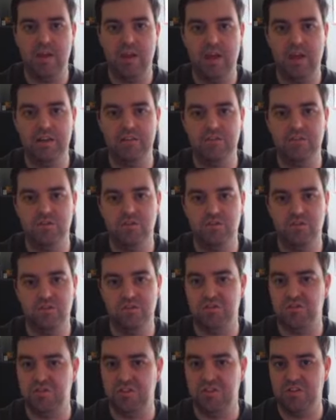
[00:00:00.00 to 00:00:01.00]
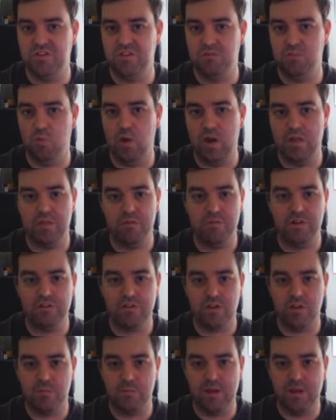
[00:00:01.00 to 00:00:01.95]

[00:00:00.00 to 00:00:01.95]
It's just whether it's going to be